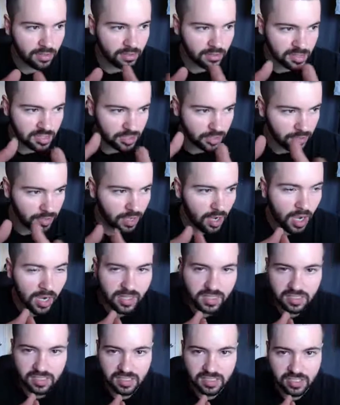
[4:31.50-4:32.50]
certain
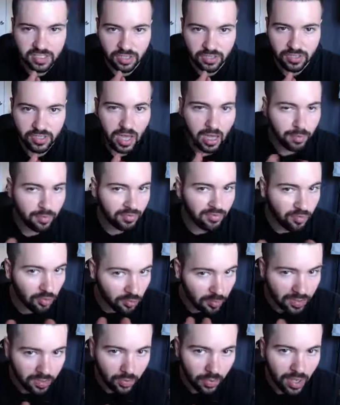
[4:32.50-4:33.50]
audiences are not
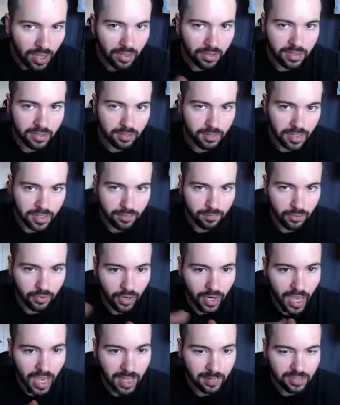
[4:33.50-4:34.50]
performing well, and
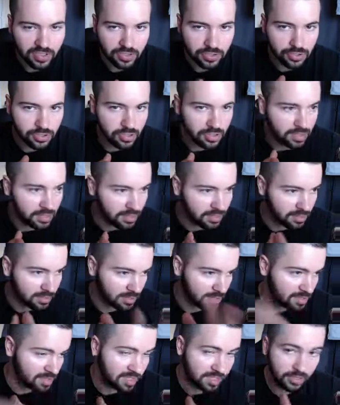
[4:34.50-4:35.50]
perhaps you should
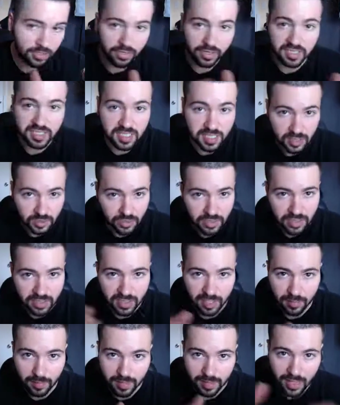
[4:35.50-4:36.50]
consider excluding
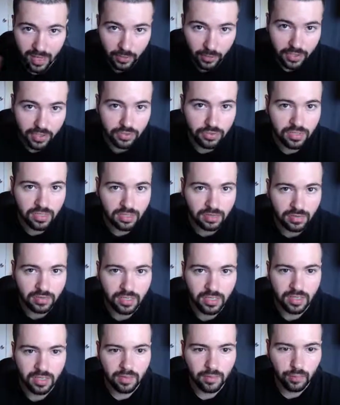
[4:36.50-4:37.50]
them. And that way you can
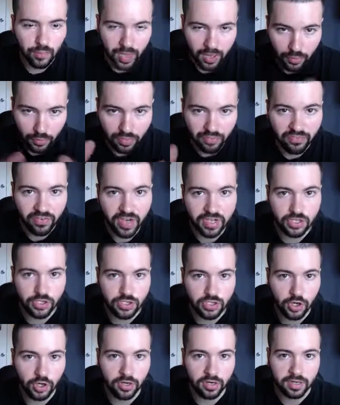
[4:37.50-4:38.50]
better refine your
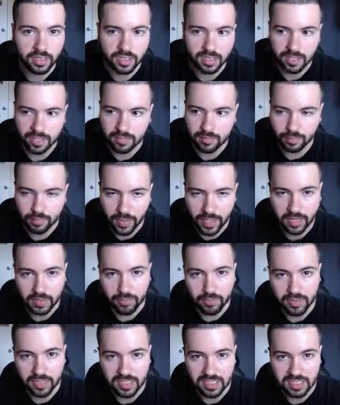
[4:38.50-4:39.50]
targeting and better
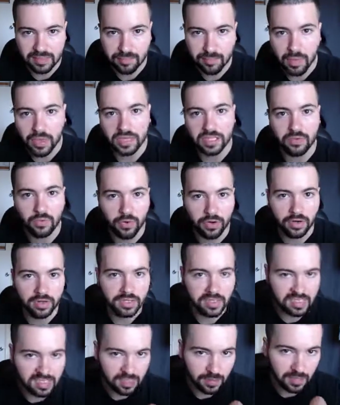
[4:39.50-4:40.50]
place money where it
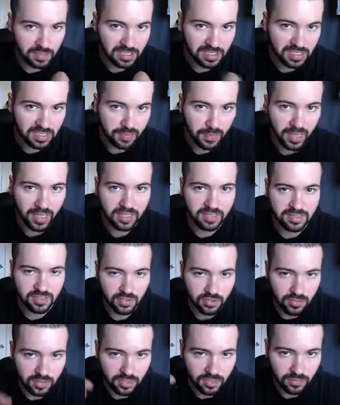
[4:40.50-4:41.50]
needs to be spent,
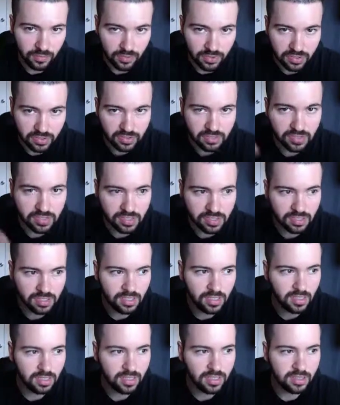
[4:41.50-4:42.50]
so you can reduce
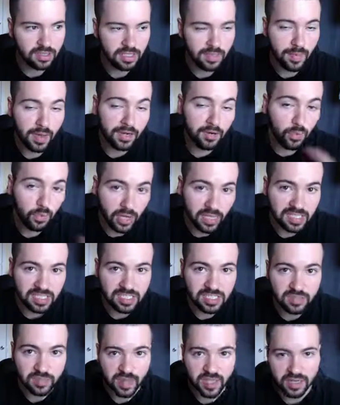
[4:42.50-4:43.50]
the amount of
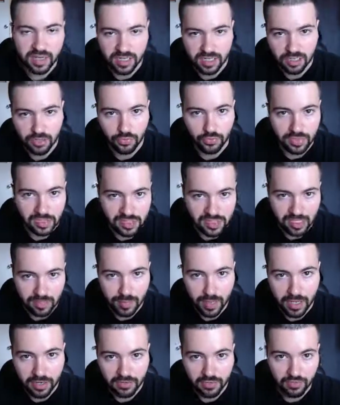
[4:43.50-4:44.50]
wasted spend and increase the
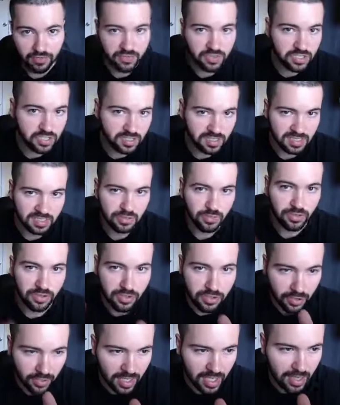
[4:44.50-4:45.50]
amount of efficiencies
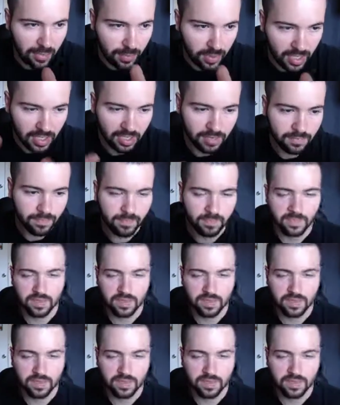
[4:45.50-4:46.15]
within your campaign.